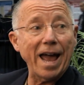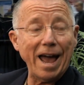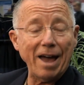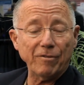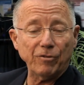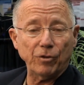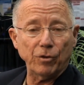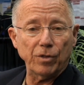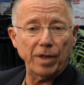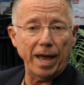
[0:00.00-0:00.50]

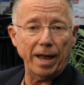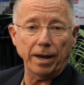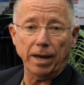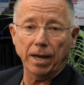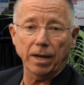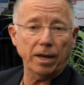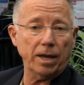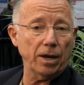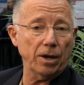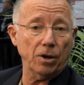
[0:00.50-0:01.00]
after that
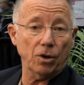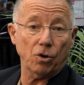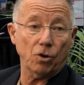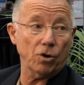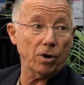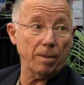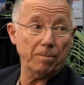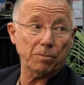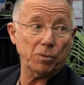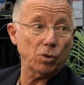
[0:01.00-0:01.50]
and can
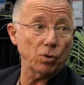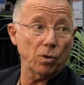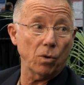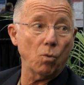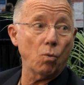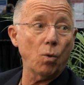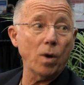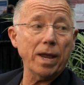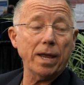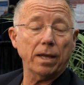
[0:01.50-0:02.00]
occur up to a
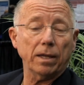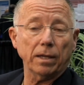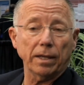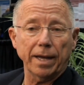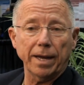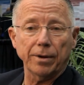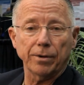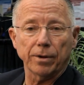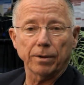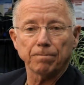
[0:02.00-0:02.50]
week
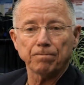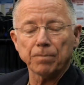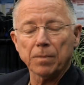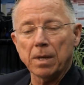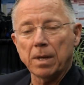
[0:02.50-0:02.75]
later.